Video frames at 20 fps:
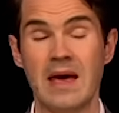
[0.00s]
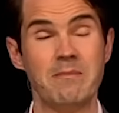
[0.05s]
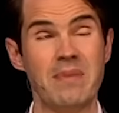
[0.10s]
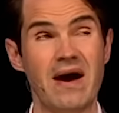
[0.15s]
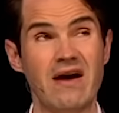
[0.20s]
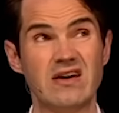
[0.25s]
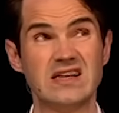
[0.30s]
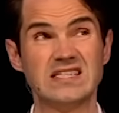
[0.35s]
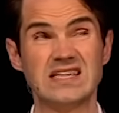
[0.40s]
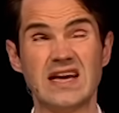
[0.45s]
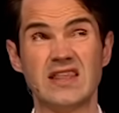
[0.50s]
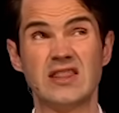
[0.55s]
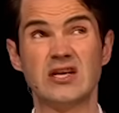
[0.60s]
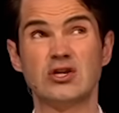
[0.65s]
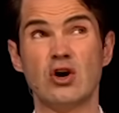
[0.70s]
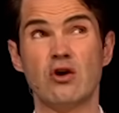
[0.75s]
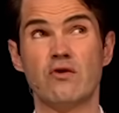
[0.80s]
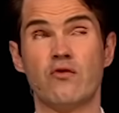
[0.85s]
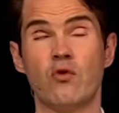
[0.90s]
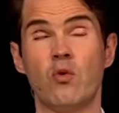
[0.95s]
Apparently, taking
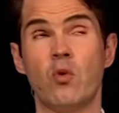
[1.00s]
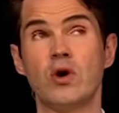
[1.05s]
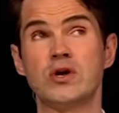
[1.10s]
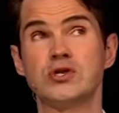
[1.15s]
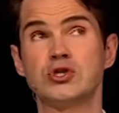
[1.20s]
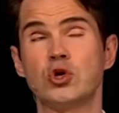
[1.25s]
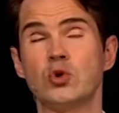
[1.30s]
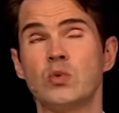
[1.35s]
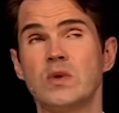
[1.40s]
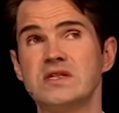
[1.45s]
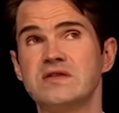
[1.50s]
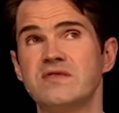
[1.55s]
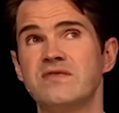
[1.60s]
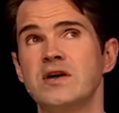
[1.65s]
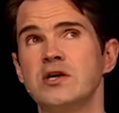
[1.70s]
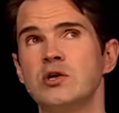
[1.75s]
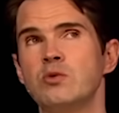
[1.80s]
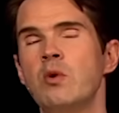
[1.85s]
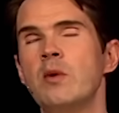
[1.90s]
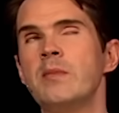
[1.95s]
the dog for a walk is a good way to
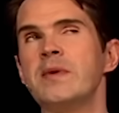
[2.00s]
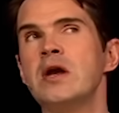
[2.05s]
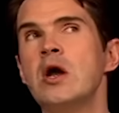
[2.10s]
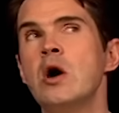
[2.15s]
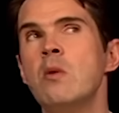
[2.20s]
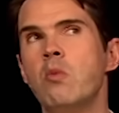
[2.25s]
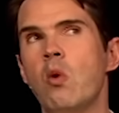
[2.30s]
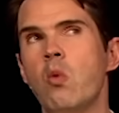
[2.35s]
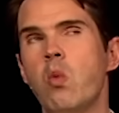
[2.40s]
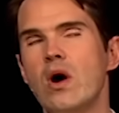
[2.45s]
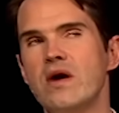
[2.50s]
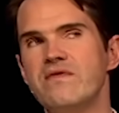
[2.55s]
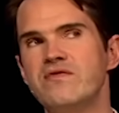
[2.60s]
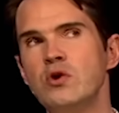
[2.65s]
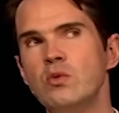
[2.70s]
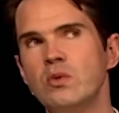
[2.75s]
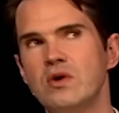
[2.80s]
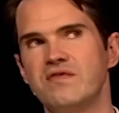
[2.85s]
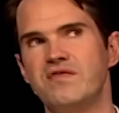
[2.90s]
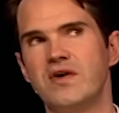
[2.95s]
find a woman. But what
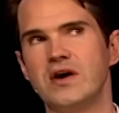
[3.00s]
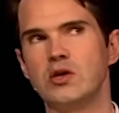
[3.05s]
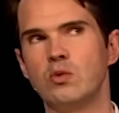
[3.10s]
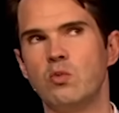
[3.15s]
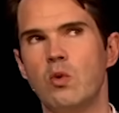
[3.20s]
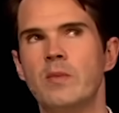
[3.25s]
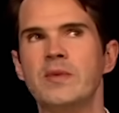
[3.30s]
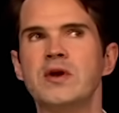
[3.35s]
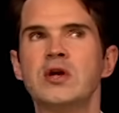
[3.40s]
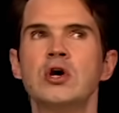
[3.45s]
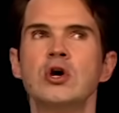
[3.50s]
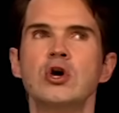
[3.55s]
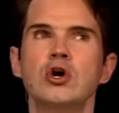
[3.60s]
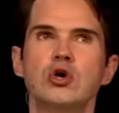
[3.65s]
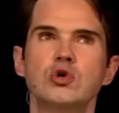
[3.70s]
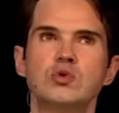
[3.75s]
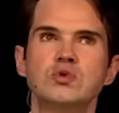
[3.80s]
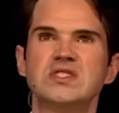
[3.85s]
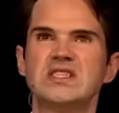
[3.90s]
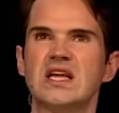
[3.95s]
if you want to find a woman
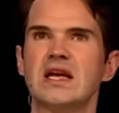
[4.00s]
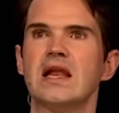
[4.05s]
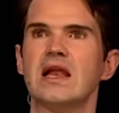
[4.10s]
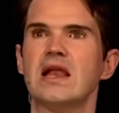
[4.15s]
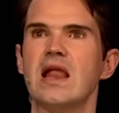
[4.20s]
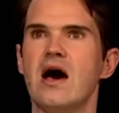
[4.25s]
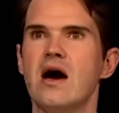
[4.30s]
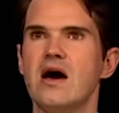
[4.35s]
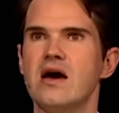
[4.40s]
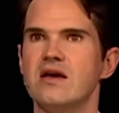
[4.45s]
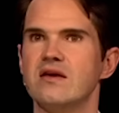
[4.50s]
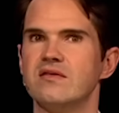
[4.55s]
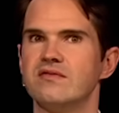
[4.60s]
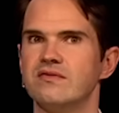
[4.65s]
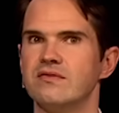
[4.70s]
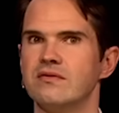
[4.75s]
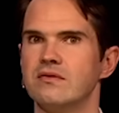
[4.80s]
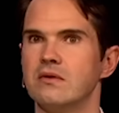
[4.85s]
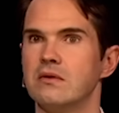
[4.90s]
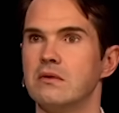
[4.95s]
who's still
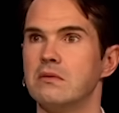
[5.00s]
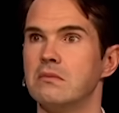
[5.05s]
alive?